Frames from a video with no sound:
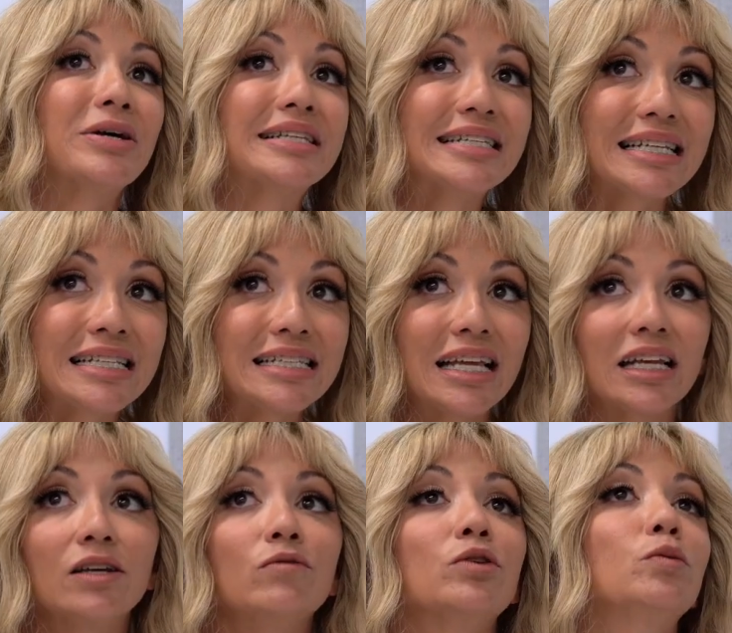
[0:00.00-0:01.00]
But since then,
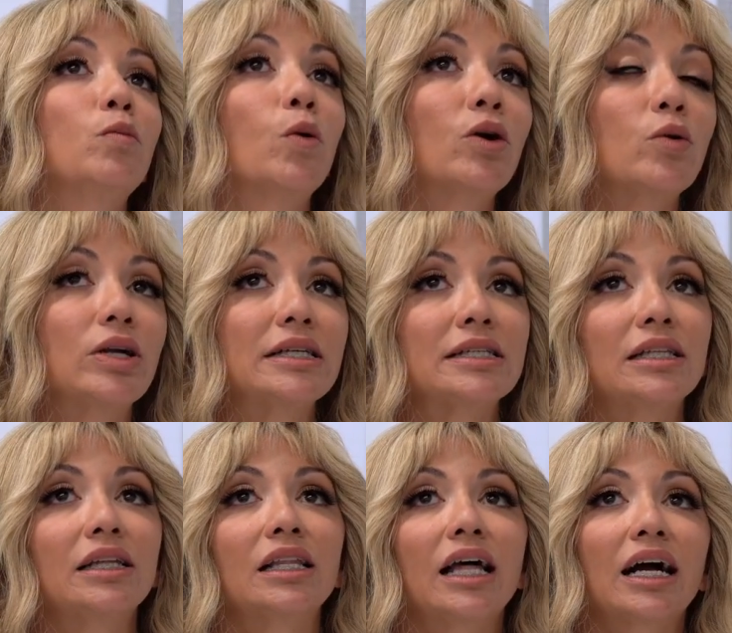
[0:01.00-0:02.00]
even more
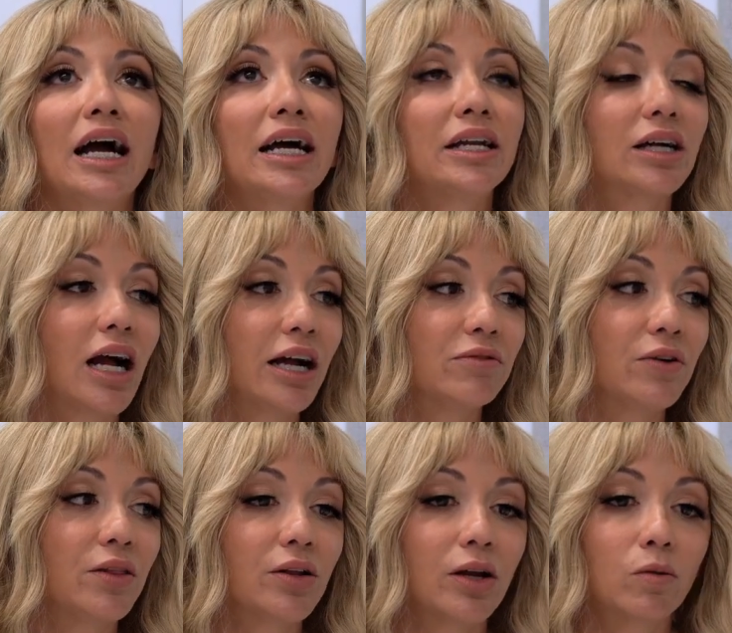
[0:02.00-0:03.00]
recently, like I had a guy
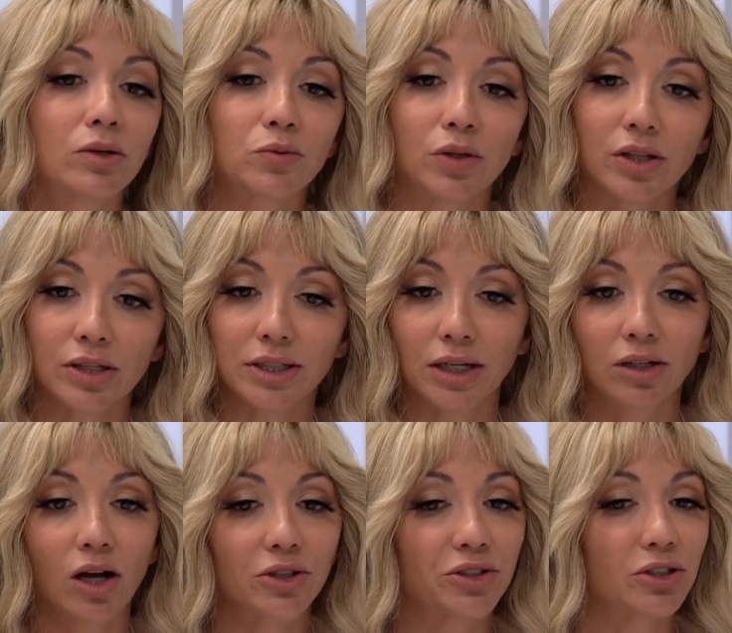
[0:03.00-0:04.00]
friend that I worked with in the
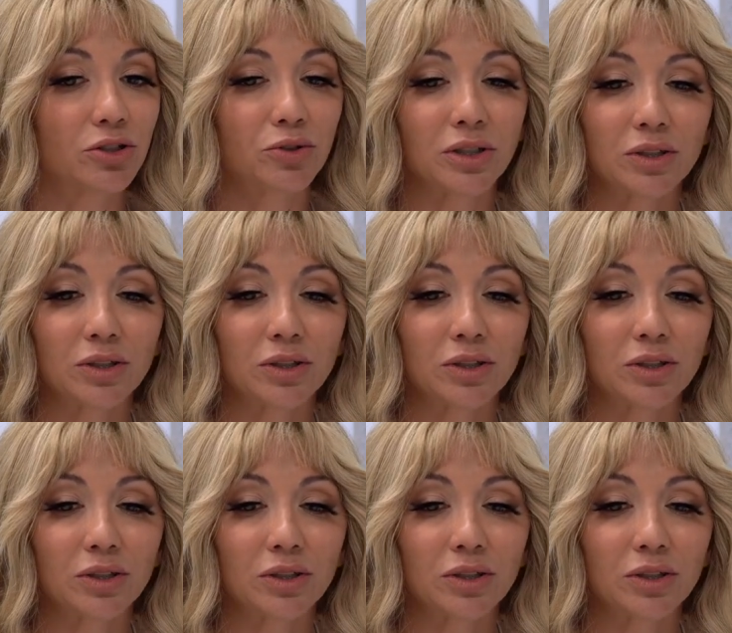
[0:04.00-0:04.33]
technology industry.